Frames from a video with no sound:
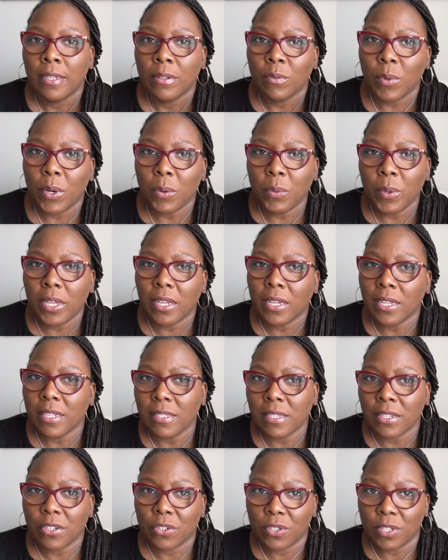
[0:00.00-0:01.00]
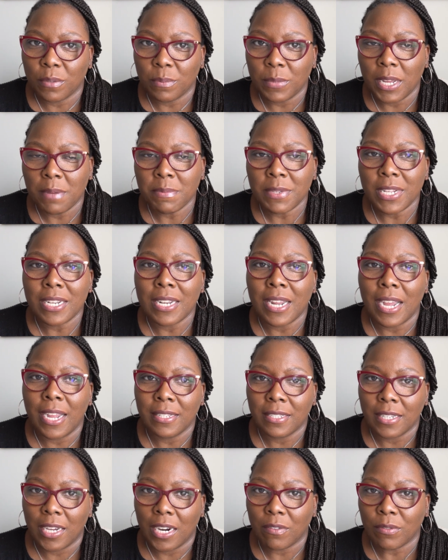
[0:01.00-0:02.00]
what we consider sometimes a
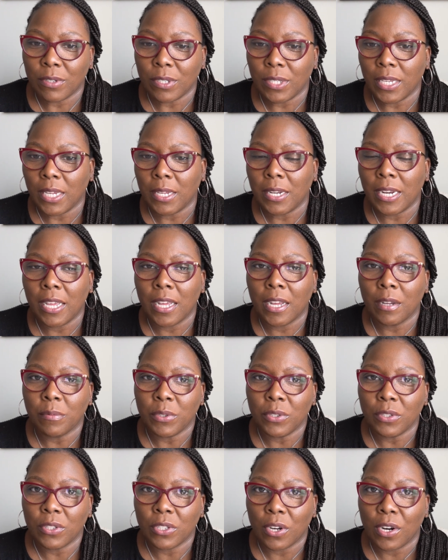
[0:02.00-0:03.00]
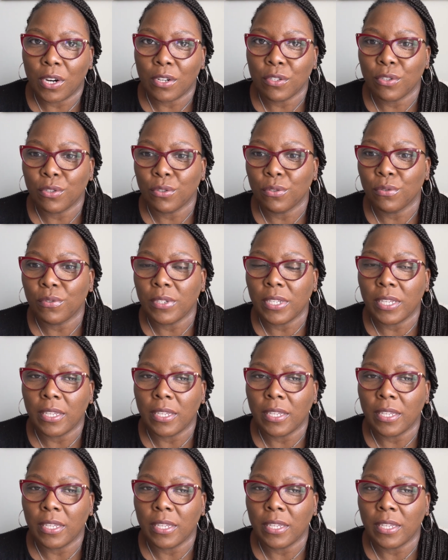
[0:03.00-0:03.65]
nighttime routine to help you start to